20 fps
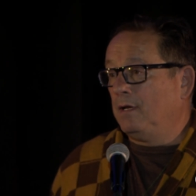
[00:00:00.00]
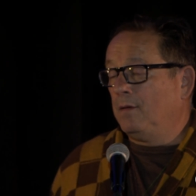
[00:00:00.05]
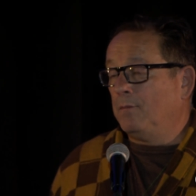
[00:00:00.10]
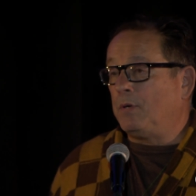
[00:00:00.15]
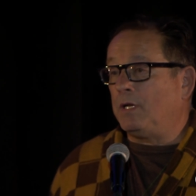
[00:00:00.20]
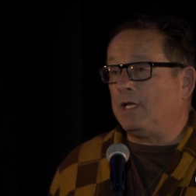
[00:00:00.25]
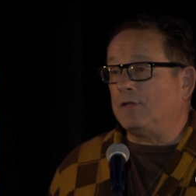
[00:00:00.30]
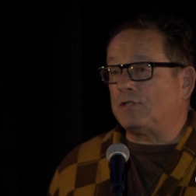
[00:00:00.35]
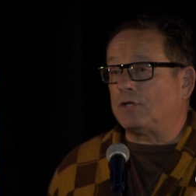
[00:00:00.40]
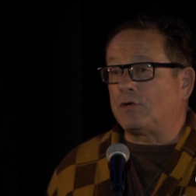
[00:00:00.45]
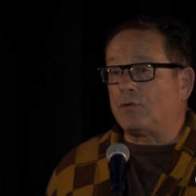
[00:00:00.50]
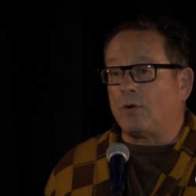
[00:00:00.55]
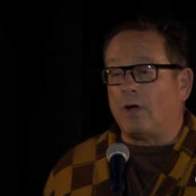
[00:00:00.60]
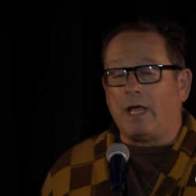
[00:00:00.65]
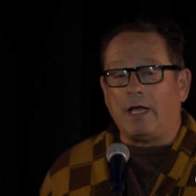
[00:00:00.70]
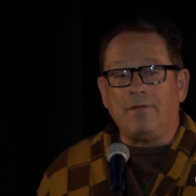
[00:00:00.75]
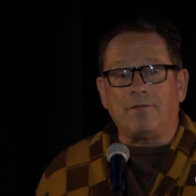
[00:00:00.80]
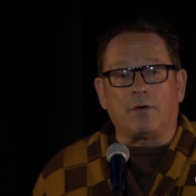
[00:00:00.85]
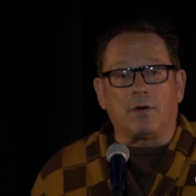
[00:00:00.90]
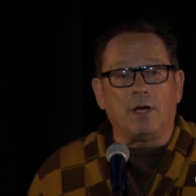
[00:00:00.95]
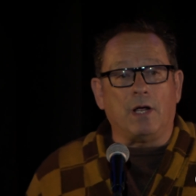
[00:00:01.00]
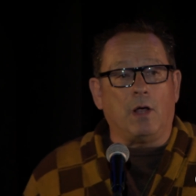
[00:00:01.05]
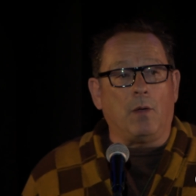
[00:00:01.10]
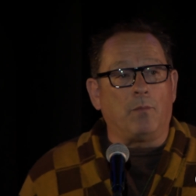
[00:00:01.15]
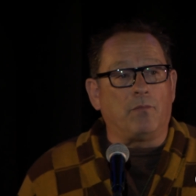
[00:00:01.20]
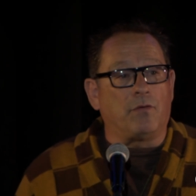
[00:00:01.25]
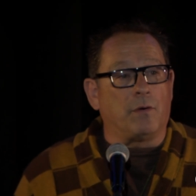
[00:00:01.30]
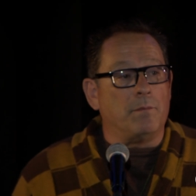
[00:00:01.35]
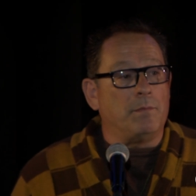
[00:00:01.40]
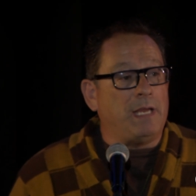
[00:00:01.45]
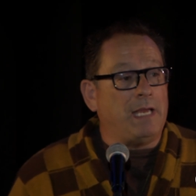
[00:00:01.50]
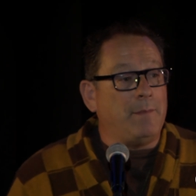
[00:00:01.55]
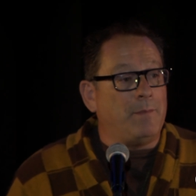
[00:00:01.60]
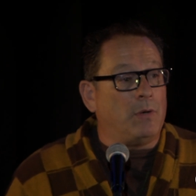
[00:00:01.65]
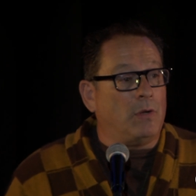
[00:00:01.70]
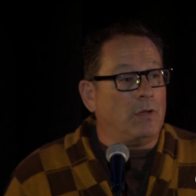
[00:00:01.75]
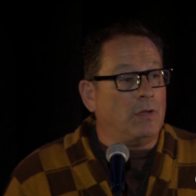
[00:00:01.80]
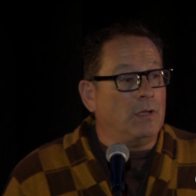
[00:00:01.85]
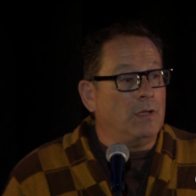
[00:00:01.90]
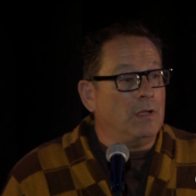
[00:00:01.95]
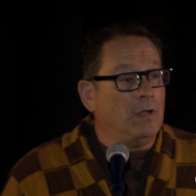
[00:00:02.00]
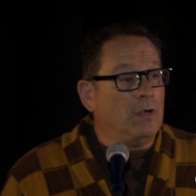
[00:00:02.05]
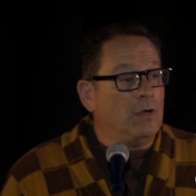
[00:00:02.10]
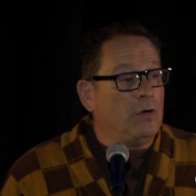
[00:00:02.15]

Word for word: but as a cry for help from people